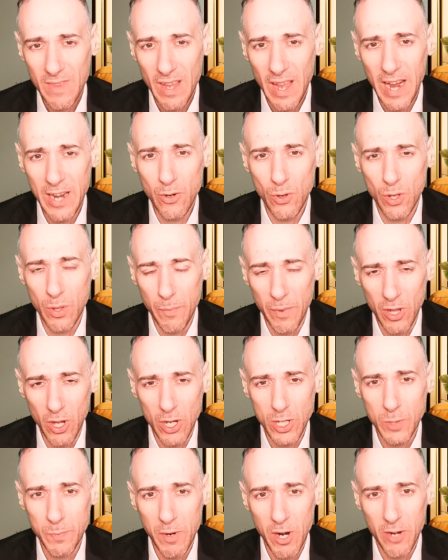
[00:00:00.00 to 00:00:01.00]
I know a
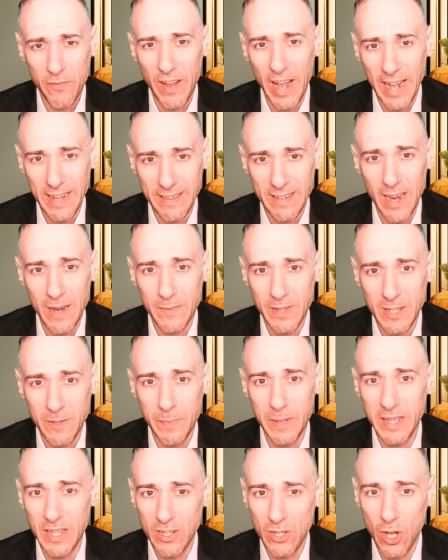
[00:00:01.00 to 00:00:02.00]
large part of it at times has
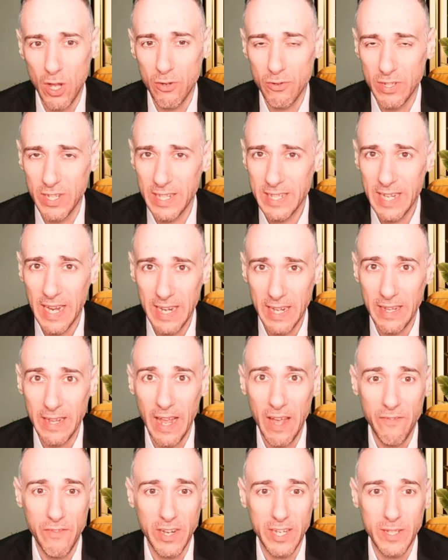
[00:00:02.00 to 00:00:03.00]
been the dollar dictating the
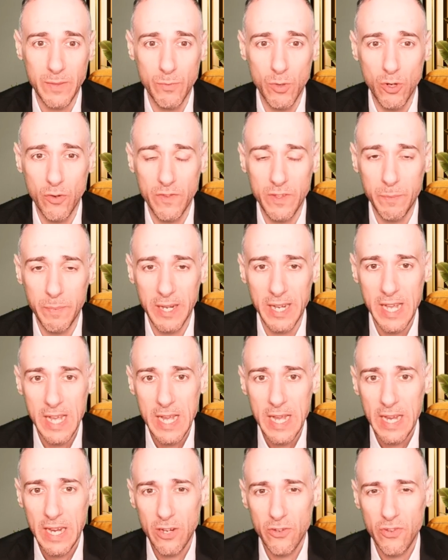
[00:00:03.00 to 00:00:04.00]
FX moves, but
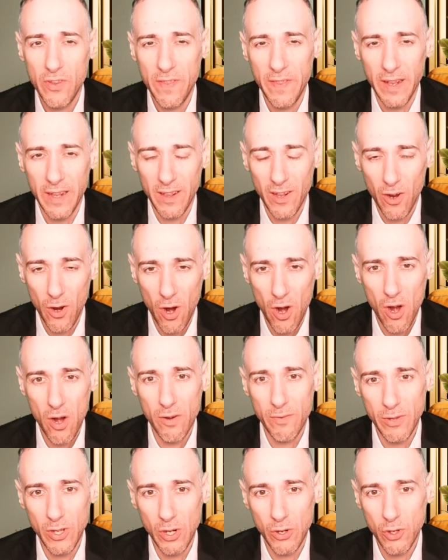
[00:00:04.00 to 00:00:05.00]
here's the thing. There
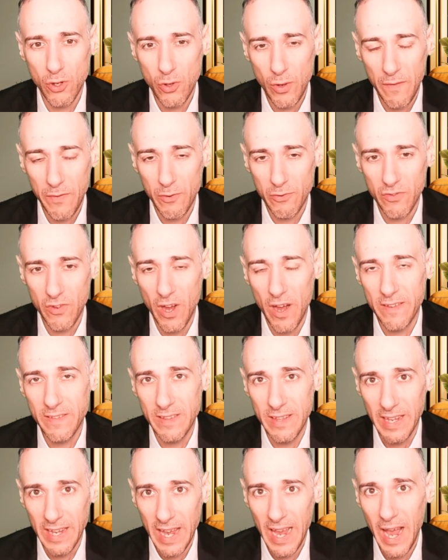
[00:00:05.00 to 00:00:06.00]
are, you do have those guys in
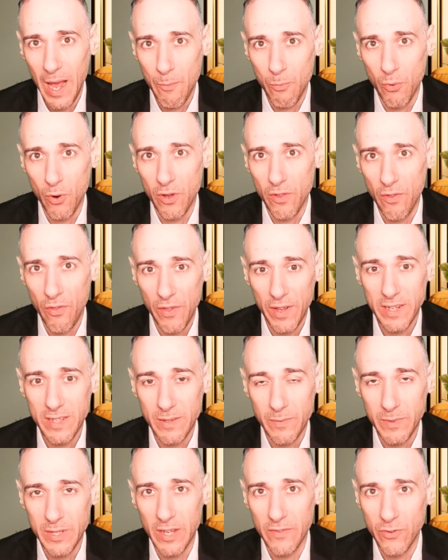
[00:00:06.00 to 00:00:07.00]
the camp where they're thinking to
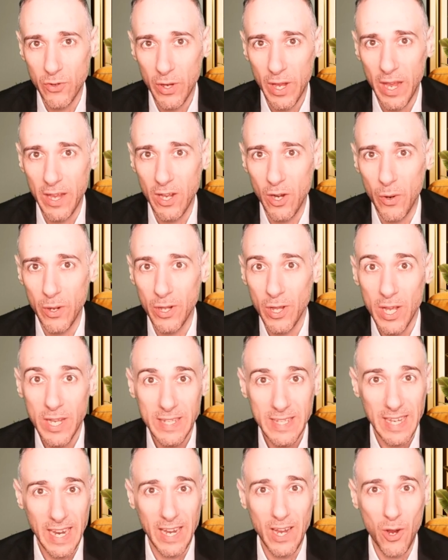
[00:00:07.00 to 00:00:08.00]
themselves, okay, you know what,
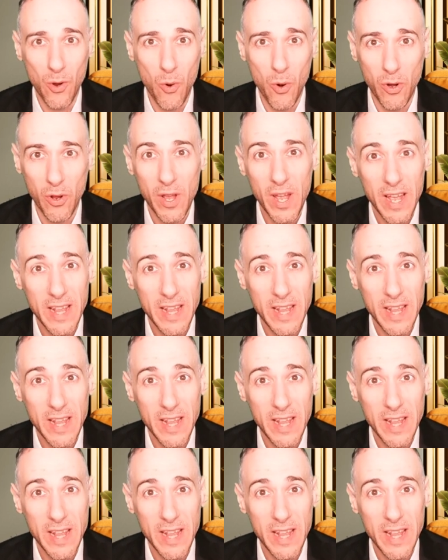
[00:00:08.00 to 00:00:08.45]
second quarter,